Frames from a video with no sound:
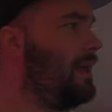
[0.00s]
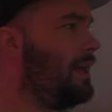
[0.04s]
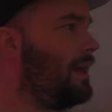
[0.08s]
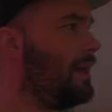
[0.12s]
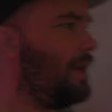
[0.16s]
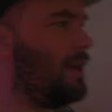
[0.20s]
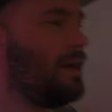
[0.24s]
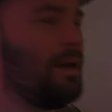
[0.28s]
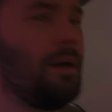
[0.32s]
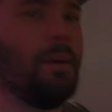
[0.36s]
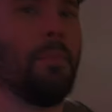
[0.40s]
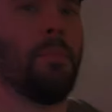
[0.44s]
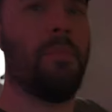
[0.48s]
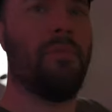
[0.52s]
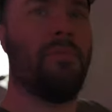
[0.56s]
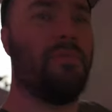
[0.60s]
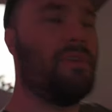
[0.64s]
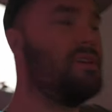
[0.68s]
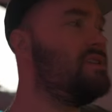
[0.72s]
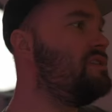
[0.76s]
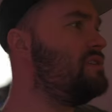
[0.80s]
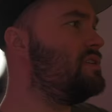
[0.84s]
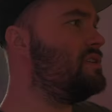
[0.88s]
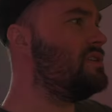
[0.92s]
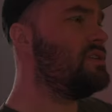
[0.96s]
Um,
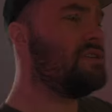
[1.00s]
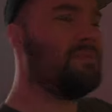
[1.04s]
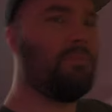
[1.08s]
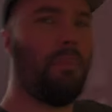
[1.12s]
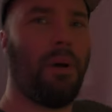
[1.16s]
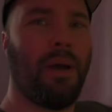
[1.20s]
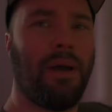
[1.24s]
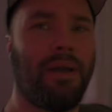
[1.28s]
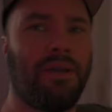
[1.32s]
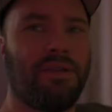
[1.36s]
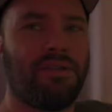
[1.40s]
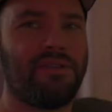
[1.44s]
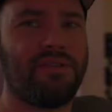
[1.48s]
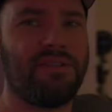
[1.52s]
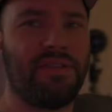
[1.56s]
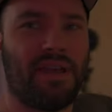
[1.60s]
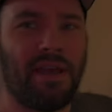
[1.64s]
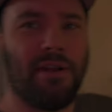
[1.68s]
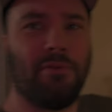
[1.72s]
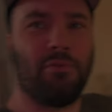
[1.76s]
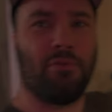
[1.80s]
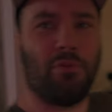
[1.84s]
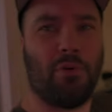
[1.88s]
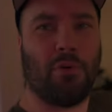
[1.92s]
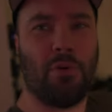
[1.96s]
this is my
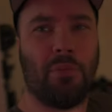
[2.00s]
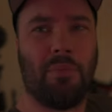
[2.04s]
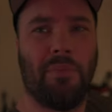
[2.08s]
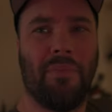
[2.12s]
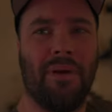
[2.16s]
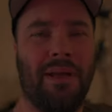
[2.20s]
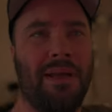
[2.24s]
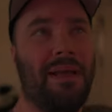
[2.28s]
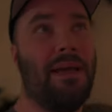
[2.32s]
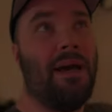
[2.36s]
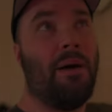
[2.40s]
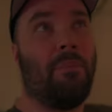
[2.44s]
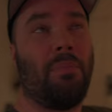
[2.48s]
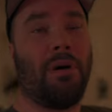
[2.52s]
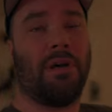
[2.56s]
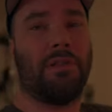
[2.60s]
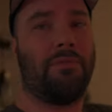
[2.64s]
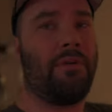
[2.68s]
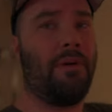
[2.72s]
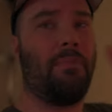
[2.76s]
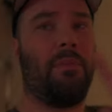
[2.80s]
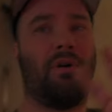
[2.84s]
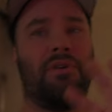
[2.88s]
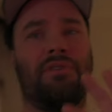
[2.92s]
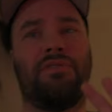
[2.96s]
Zen room. By the
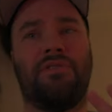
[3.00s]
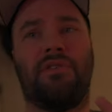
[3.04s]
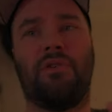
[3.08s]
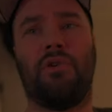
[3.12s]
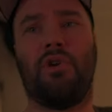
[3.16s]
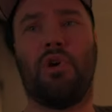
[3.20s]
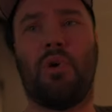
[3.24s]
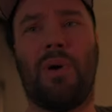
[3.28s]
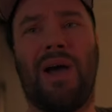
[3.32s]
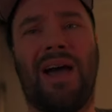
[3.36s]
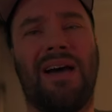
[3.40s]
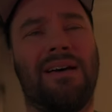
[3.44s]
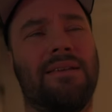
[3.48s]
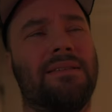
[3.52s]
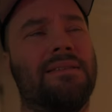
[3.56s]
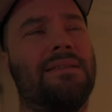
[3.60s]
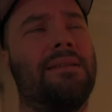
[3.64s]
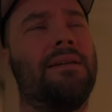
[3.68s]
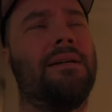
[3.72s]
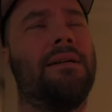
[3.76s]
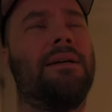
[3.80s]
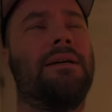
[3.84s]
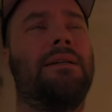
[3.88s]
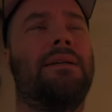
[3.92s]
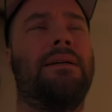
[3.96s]
way, my studio has
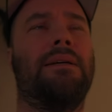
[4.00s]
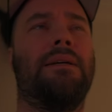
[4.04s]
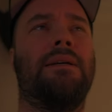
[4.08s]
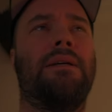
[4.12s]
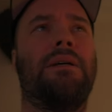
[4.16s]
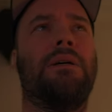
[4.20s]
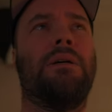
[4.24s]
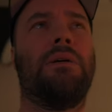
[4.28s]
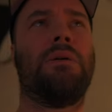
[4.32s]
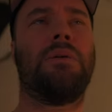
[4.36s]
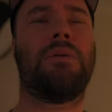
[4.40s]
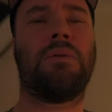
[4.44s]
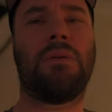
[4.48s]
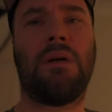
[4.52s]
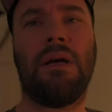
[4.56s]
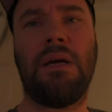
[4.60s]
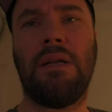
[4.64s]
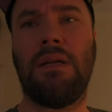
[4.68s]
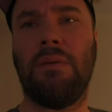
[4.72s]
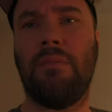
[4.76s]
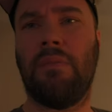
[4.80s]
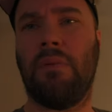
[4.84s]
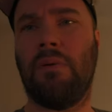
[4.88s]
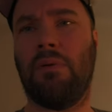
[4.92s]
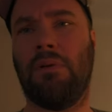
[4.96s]
an
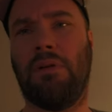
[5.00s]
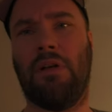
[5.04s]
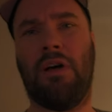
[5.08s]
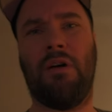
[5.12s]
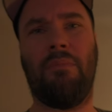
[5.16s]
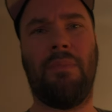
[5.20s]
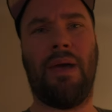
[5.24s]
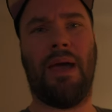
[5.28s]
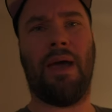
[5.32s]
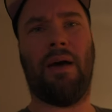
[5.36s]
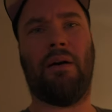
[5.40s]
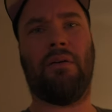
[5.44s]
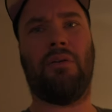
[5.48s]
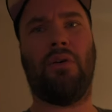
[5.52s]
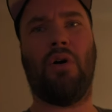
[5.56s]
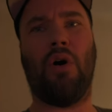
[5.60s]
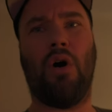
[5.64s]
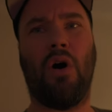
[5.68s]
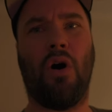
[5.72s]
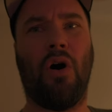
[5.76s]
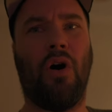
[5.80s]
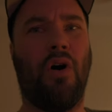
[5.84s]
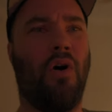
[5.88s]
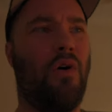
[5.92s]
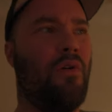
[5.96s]
incredible amount
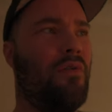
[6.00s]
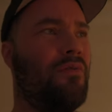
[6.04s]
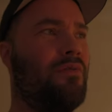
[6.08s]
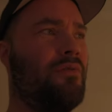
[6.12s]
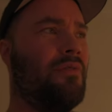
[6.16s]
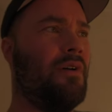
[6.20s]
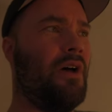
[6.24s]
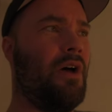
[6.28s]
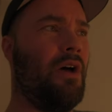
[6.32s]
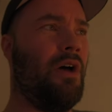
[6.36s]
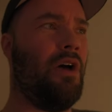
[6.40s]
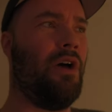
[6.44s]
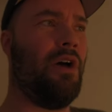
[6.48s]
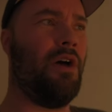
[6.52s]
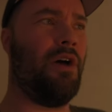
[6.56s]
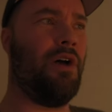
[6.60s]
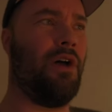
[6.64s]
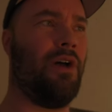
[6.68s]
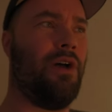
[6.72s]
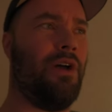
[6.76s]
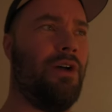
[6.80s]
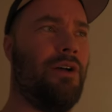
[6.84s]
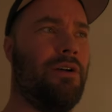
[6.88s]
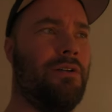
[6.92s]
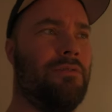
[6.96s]
of
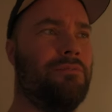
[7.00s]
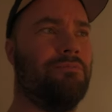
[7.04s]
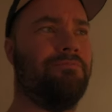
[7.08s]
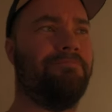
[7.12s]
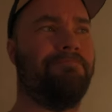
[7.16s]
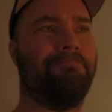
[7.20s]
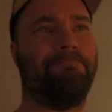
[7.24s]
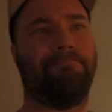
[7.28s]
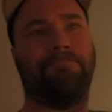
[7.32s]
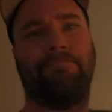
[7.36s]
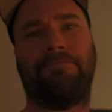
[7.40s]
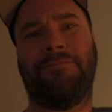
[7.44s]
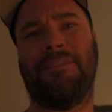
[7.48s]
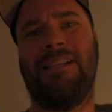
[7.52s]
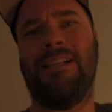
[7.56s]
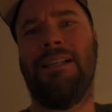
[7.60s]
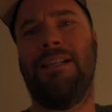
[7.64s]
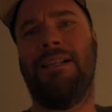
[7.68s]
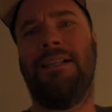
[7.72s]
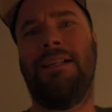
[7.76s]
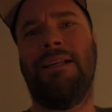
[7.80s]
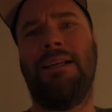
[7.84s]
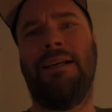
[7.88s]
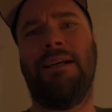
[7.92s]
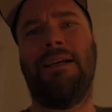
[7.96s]
um,
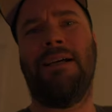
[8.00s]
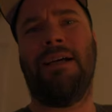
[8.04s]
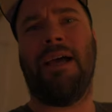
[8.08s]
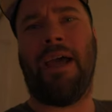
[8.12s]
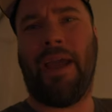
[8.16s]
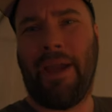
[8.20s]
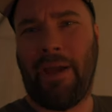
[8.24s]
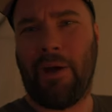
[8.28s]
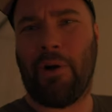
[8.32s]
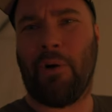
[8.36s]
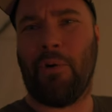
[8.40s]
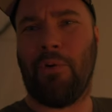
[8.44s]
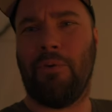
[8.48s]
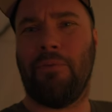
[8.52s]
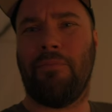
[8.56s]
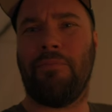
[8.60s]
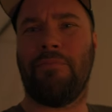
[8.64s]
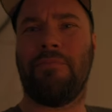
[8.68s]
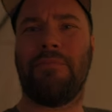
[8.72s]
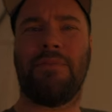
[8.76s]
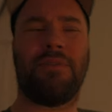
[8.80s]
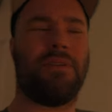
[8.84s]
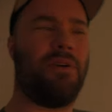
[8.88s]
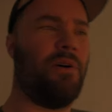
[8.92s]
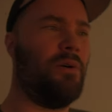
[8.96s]
echo.
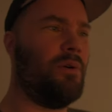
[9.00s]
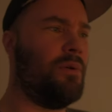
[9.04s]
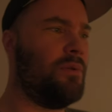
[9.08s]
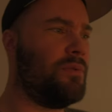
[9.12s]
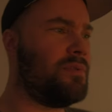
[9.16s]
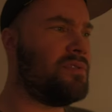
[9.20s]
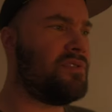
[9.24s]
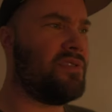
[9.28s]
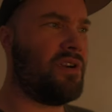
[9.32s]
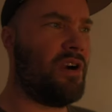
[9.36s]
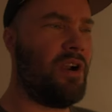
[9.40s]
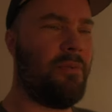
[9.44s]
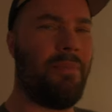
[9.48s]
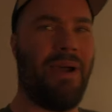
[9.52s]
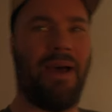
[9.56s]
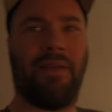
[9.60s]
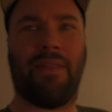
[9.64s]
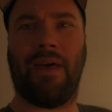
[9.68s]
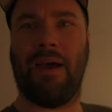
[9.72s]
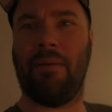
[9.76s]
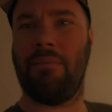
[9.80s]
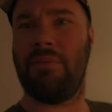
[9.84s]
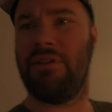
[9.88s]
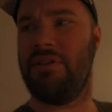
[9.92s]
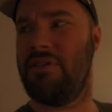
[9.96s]
So sorry about
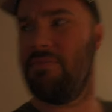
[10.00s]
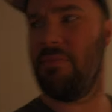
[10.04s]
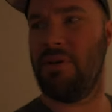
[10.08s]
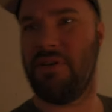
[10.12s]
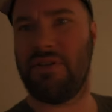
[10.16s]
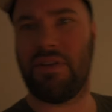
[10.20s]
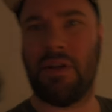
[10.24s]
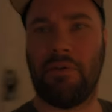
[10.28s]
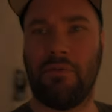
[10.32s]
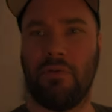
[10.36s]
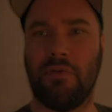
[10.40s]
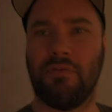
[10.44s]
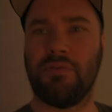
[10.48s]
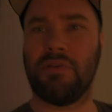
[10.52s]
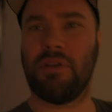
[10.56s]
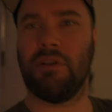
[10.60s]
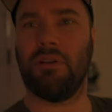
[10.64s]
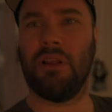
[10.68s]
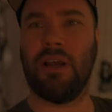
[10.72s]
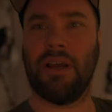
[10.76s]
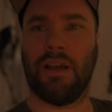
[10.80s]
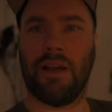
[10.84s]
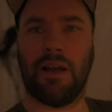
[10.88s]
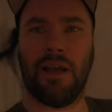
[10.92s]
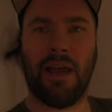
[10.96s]
that, but this is my Zen room. So
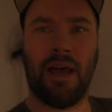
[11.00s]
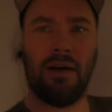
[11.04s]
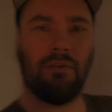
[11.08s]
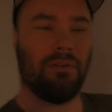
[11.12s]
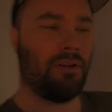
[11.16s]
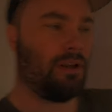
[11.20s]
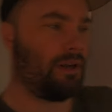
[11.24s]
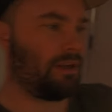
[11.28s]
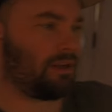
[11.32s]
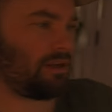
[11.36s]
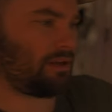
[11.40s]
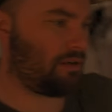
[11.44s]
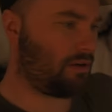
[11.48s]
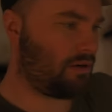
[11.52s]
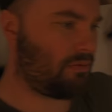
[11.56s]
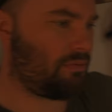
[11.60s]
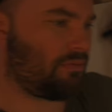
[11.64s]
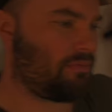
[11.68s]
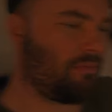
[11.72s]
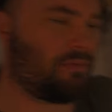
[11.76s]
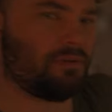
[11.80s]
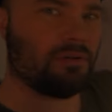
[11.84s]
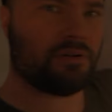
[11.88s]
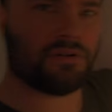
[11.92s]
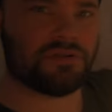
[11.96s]
like I have like, you know,
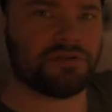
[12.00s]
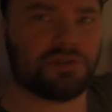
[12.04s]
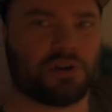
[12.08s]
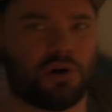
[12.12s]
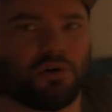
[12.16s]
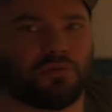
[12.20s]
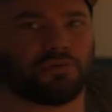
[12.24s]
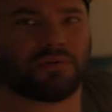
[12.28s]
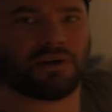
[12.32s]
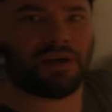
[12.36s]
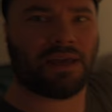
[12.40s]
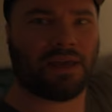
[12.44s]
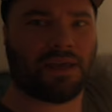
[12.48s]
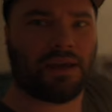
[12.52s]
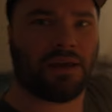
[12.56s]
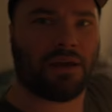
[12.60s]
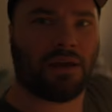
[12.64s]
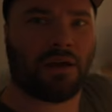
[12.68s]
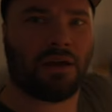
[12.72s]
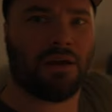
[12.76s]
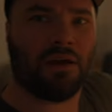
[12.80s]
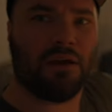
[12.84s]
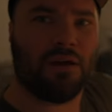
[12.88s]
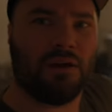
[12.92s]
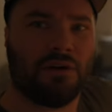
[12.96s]
a sofa
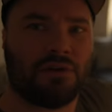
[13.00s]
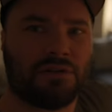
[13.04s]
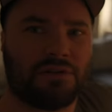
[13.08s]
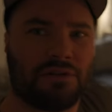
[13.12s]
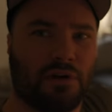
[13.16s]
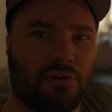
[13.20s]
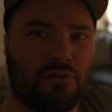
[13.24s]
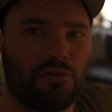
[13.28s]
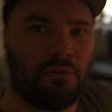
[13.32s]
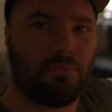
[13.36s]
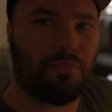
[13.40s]
here, sofa